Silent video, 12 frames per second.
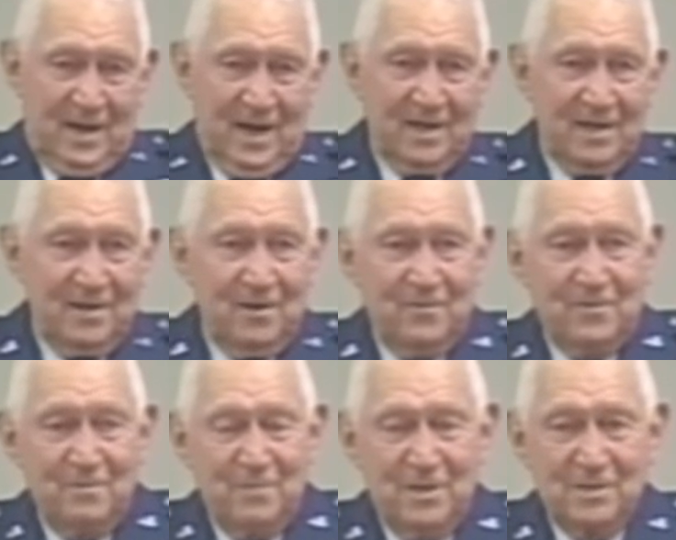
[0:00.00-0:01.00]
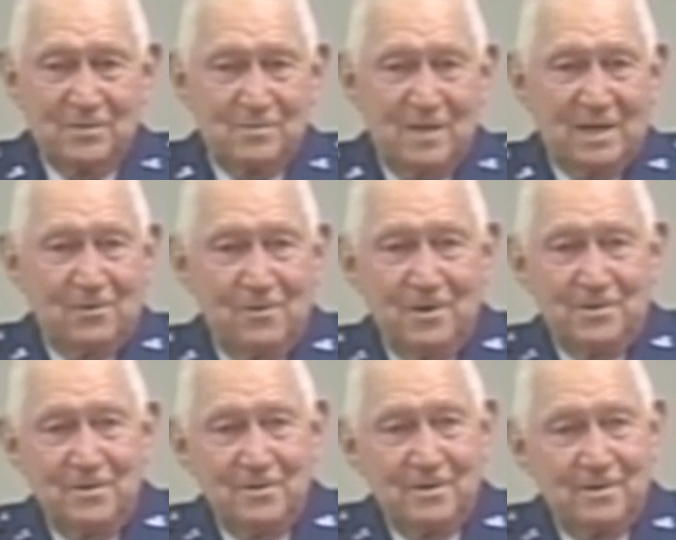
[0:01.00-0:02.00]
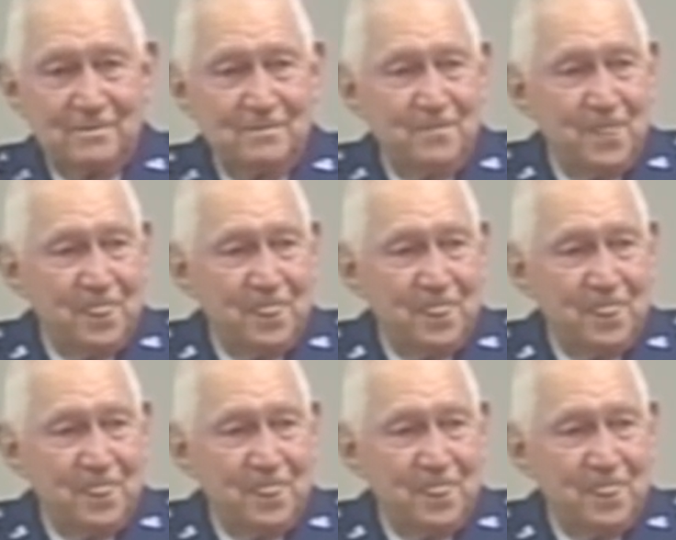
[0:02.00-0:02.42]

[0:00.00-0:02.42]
I get off the bus with my crutches and